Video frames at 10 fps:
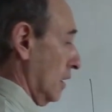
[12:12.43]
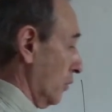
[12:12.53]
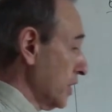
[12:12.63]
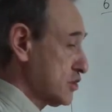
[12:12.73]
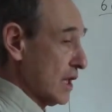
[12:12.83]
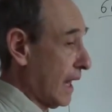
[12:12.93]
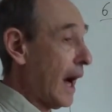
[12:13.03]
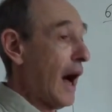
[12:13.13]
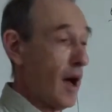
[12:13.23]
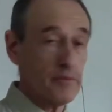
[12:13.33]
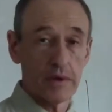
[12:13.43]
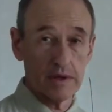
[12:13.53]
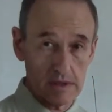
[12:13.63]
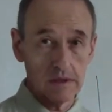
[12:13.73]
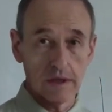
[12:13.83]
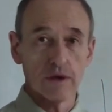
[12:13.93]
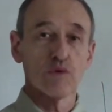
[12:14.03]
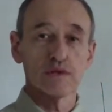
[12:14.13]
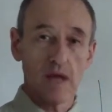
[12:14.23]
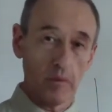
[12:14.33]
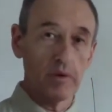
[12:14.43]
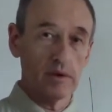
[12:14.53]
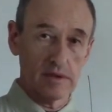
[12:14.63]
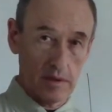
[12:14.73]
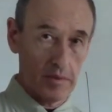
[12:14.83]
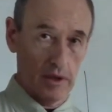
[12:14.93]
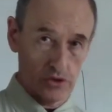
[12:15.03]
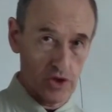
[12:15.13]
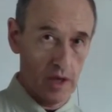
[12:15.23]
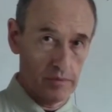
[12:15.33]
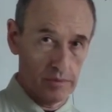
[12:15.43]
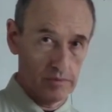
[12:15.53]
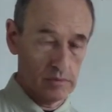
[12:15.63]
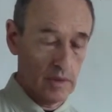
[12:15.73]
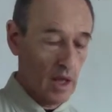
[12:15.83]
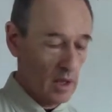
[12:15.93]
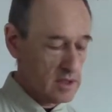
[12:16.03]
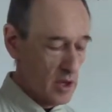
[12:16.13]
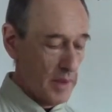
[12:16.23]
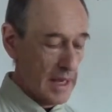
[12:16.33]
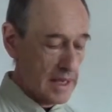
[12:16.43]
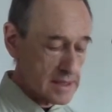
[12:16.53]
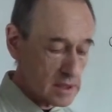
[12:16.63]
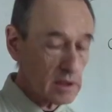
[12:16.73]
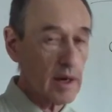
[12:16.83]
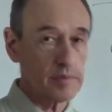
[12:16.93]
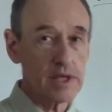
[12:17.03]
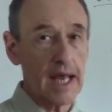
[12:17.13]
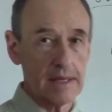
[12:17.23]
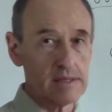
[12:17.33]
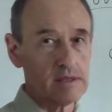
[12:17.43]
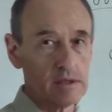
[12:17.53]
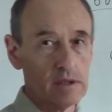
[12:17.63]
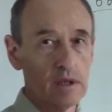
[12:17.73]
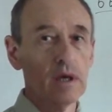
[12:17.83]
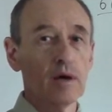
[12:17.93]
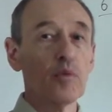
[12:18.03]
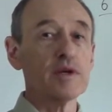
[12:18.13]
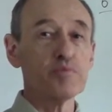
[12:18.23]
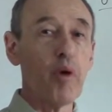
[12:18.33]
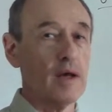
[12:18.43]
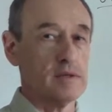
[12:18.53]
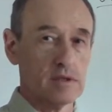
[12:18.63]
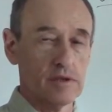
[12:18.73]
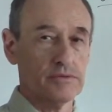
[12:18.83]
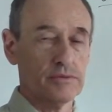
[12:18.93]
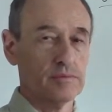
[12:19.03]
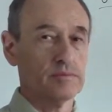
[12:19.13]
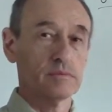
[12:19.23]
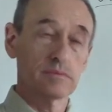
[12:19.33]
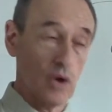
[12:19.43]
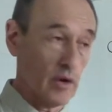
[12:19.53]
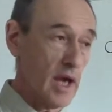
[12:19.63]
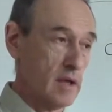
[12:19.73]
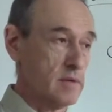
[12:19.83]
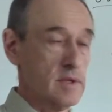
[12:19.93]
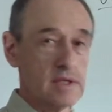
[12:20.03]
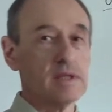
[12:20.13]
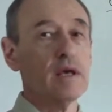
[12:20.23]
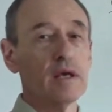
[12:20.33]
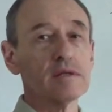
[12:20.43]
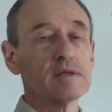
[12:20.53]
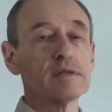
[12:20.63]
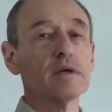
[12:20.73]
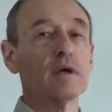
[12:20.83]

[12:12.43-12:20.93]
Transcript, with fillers: Which obviously resembles the bell shape. So my histogram test was positive. Okay, this is